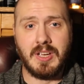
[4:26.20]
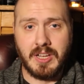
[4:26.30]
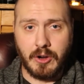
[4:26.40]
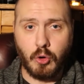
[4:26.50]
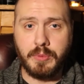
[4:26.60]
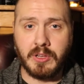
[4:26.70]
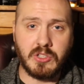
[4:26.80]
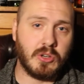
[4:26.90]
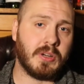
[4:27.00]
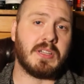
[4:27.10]
I hope you
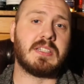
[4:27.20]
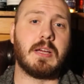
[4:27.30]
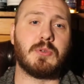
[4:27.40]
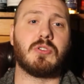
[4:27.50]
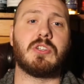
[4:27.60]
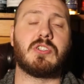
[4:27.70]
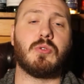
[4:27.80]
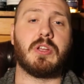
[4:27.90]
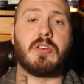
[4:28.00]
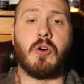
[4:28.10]
enjoyed this episode of
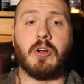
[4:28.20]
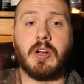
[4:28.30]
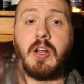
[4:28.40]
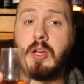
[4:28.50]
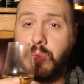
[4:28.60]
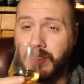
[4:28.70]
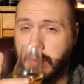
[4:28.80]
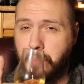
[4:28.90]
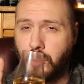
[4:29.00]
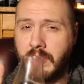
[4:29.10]
Story Corner with an
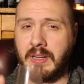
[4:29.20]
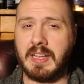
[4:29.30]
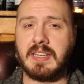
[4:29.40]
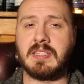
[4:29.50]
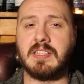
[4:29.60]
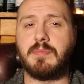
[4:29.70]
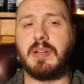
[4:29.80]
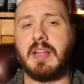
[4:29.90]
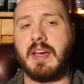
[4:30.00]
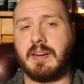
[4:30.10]
important lesson to be
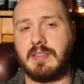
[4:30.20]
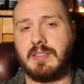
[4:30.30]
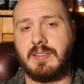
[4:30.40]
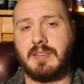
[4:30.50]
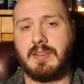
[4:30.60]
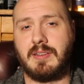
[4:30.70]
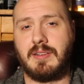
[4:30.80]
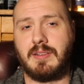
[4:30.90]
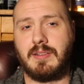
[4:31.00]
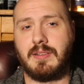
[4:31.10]
learned.
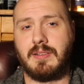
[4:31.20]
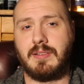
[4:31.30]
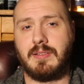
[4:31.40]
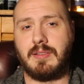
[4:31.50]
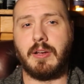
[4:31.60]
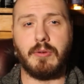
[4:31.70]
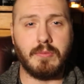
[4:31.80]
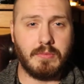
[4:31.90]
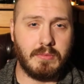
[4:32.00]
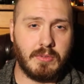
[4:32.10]
Now,
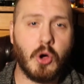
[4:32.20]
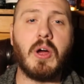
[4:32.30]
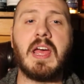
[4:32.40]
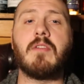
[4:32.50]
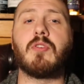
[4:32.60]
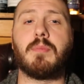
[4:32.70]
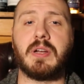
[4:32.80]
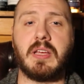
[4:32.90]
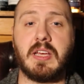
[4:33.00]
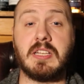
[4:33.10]
not
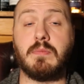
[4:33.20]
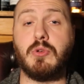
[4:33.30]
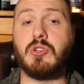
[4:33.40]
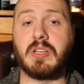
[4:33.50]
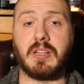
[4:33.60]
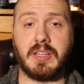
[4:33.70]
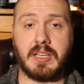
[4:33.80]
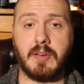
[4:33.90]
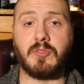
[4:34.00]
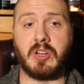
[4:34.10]
everybody is musically
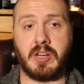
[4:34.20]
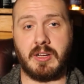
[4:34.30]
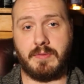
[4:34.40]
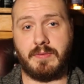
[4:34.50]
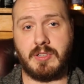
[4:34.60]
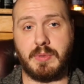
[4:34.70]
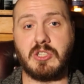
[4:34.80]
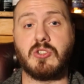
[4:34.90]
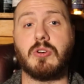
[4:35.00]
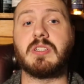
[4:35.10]
gifted enough to be
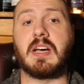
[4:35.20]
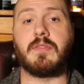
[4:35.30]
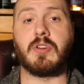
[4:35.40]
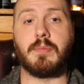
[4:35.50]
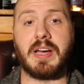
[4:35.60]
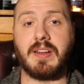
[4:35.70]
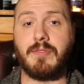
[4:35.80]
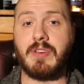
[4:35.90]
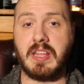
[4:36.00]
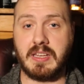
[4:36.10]
sought after by the
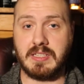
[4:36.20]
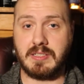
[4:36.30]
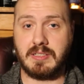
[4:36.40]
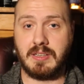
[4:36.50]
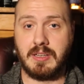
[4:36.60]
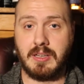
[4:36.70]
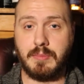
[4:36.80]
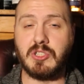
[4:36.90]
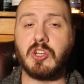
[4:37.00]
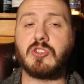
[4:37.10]
fairies,
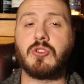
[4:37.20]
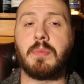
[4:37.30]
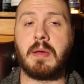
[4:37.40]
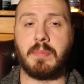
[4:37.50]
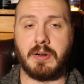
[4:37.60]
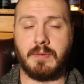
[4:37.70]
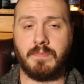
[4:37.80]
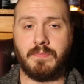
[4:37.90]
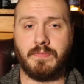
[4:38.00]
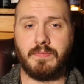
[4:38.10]
but just remember,
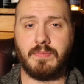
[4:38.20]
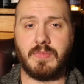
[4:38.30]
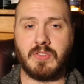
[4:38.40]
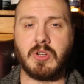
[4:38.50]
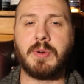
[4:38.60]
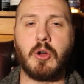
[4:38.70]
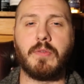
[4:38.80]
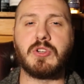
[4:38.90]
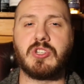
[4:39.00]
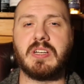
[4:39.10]
if somebody
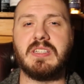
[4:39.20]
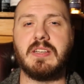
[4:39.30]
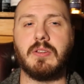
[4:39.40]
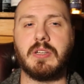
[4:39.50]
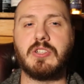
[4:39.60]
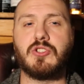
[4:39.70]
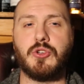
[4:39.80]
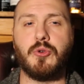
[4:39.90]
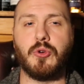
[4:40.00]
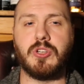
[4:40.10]
offers you a deal that's
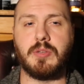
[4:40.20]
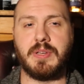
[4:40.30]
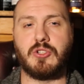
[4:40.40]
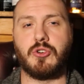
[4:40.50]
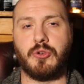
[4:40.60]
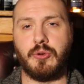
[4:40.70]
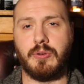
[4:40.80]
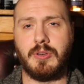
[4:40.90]
too good to be true,